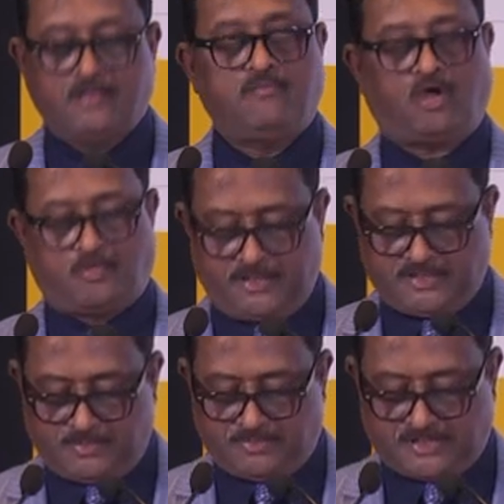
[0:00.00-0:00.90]
former
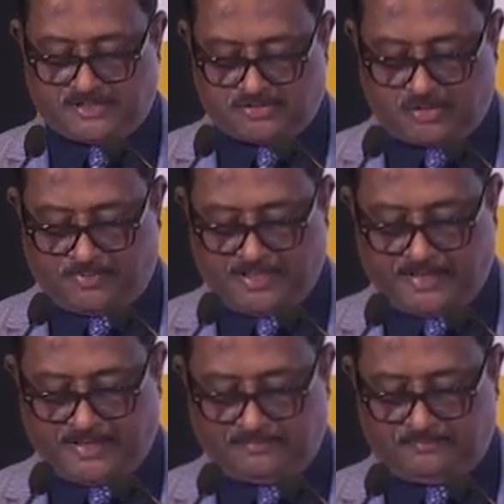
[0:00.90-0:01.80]
Chief Justice of
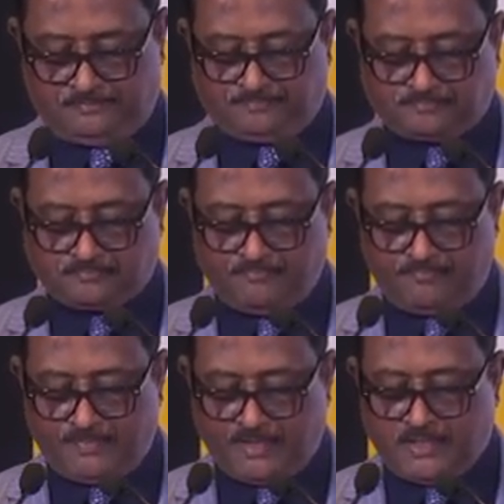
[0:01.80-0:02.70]
India.
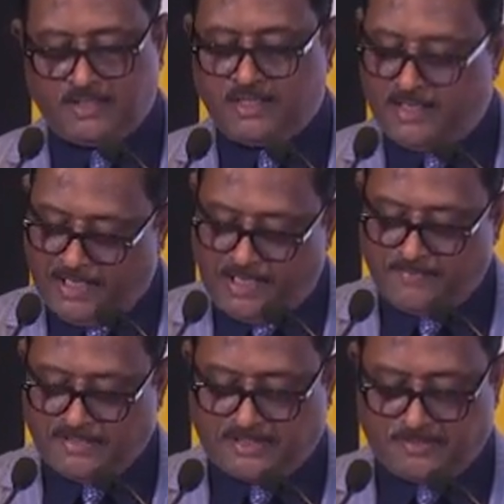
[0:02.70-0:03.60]

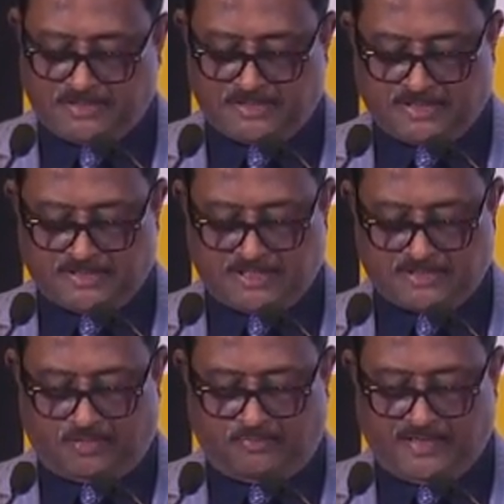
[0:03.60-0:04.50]
11 Chief
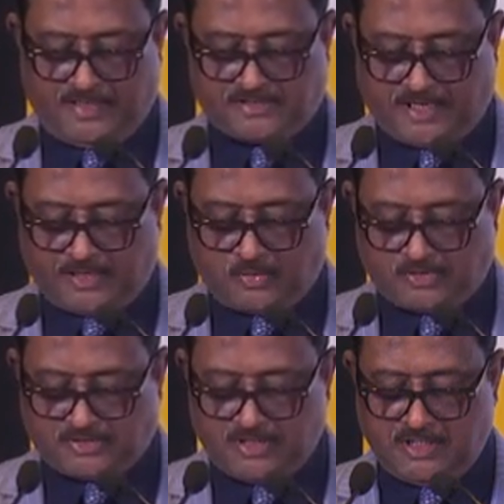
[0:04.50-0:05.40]
Justices of various High
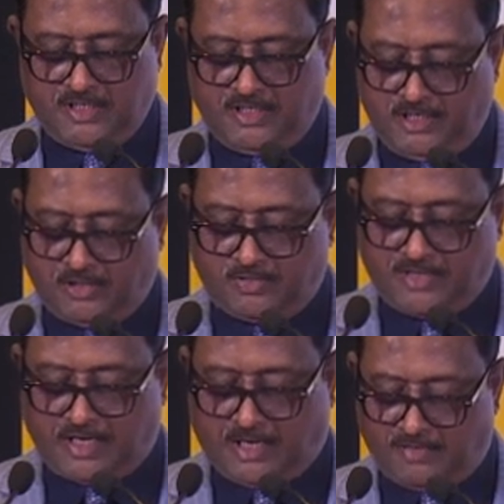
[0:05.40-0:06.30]
Courts,
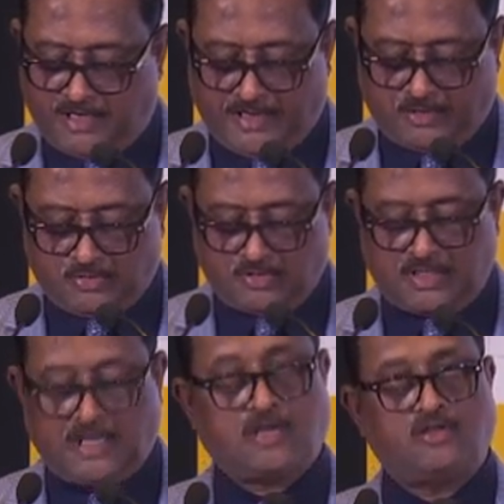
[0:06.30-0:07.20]
including our High Court,
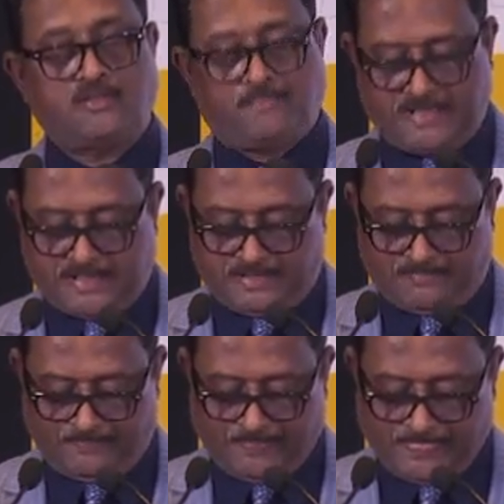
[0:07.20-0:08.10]
are on the panel.
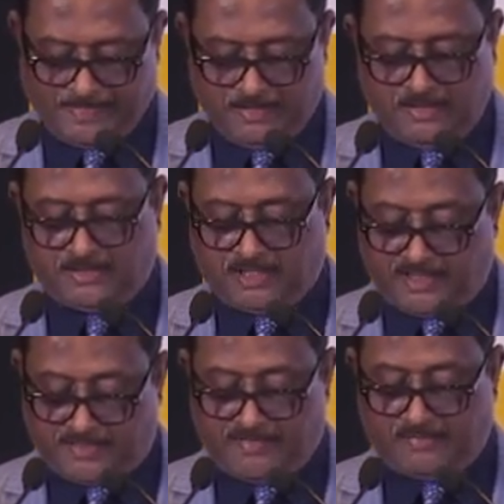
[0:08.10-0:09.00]

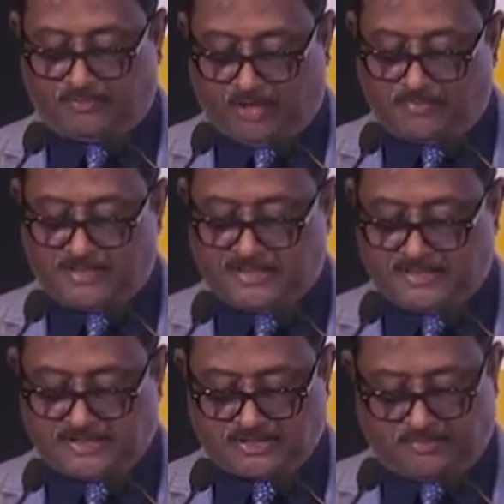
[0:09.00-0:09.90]
31 former
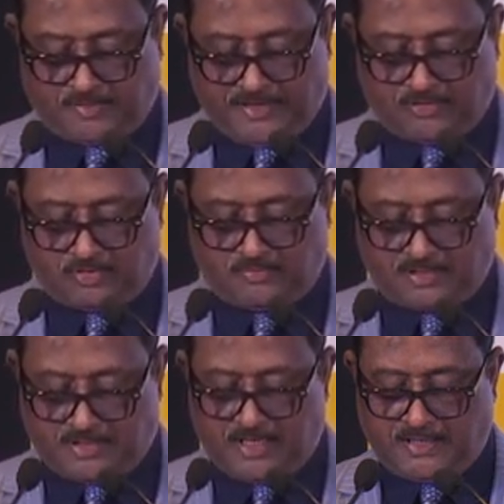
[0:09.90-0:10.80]
judges of High Court of
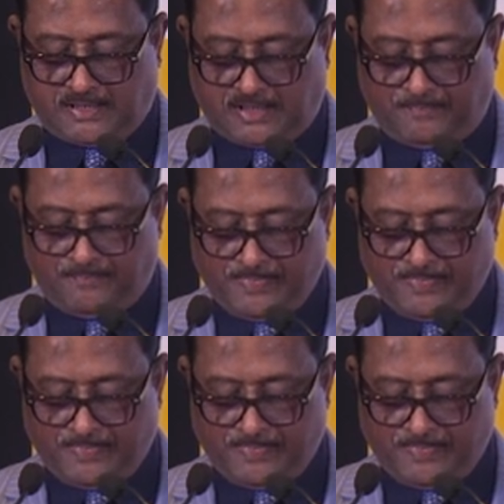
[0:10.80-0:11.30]
Karnataka